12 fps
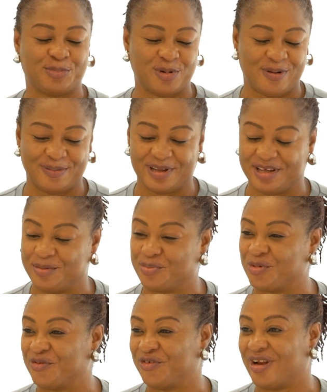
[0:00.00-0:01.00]
probably
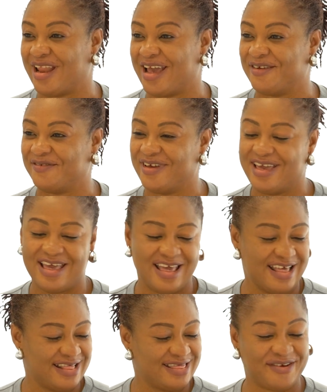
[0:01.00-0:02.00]
improve your life,
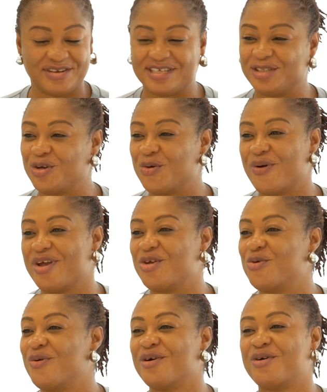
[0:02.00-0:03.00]
there is nowhere
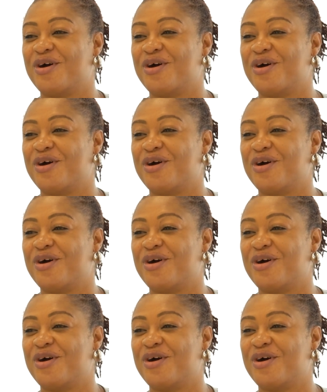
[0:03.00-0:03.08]
you won't